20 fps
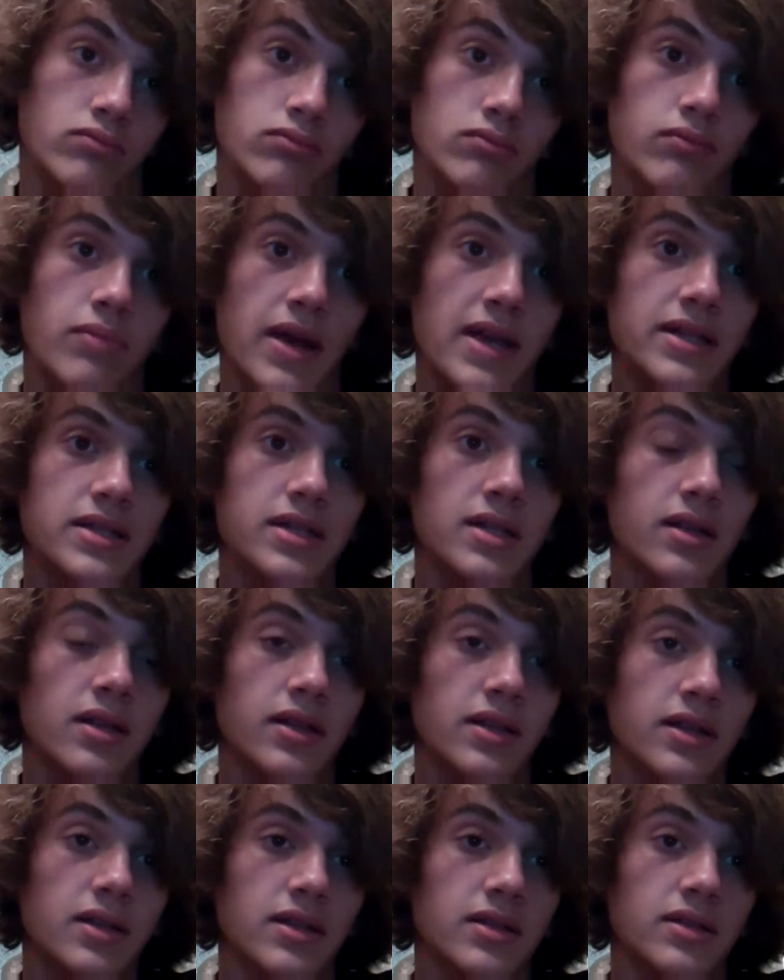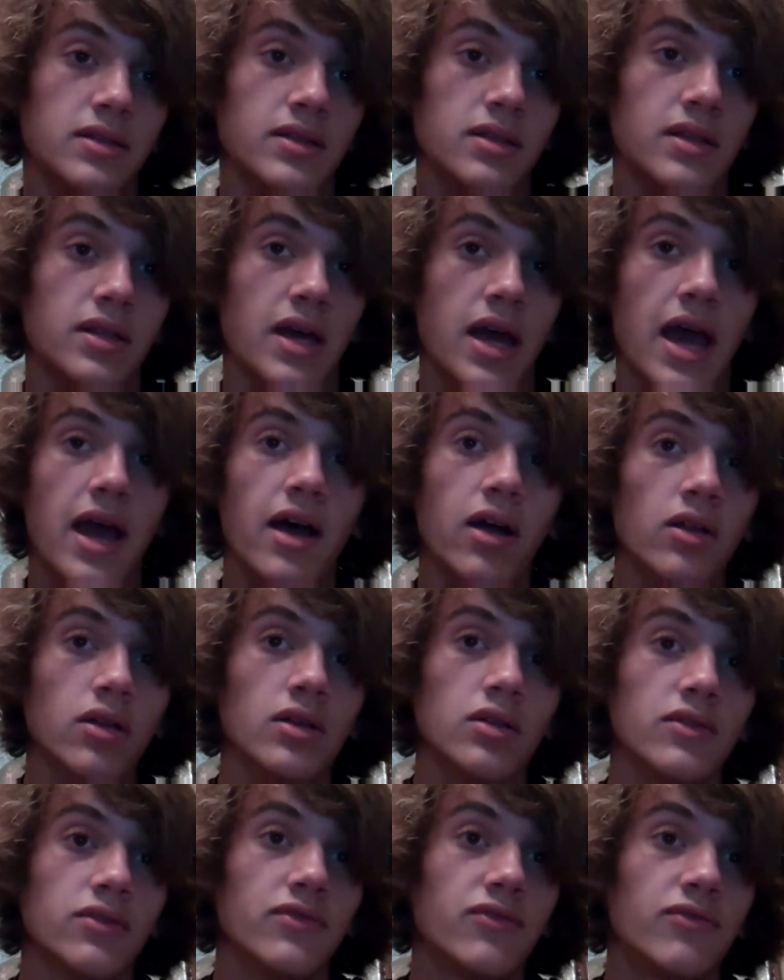basically the
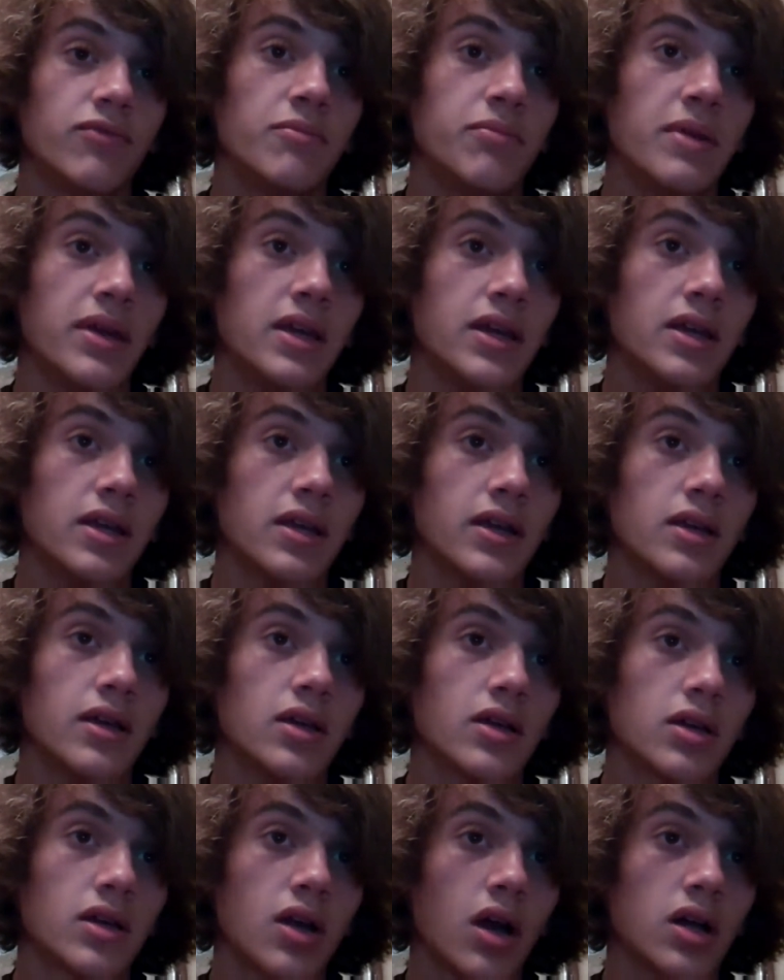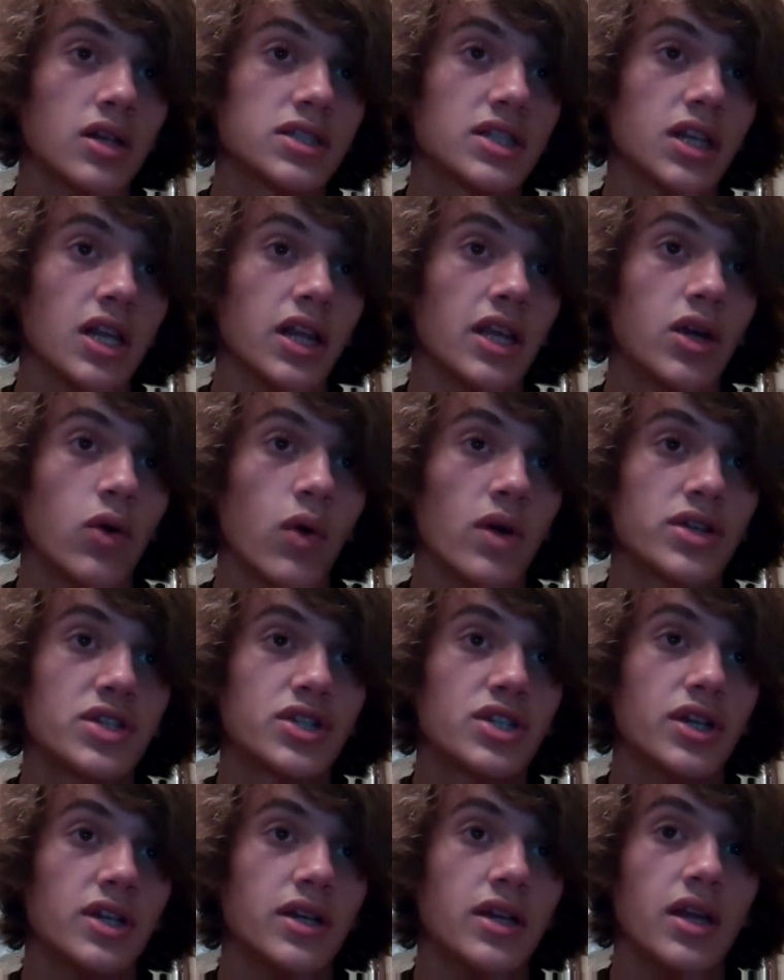hell of being constantly
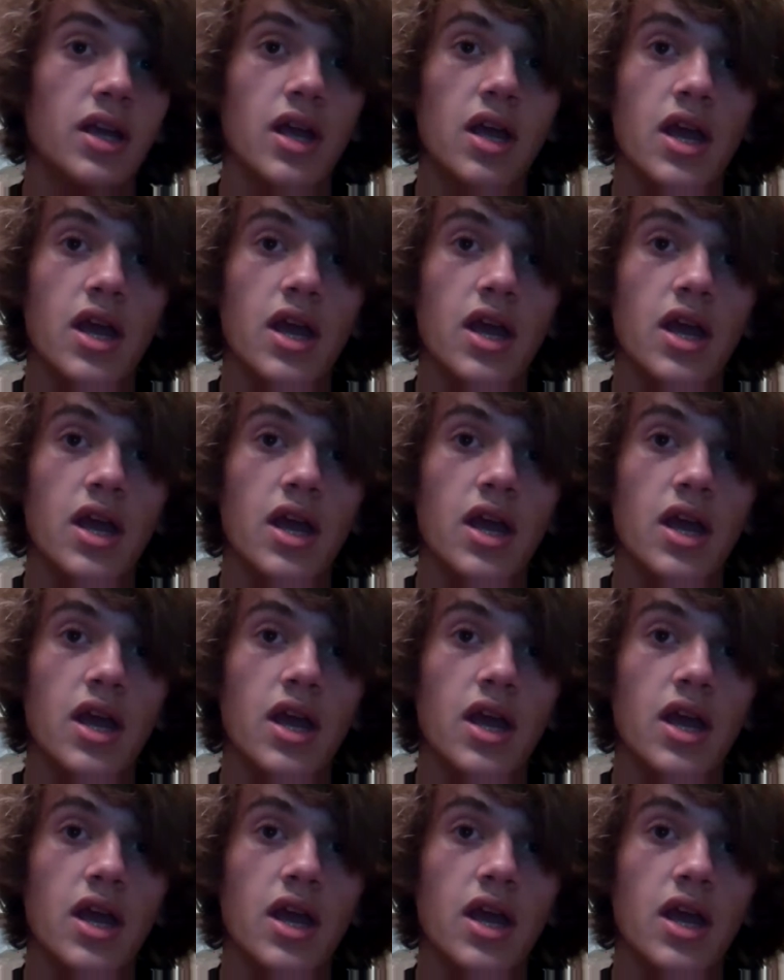questioned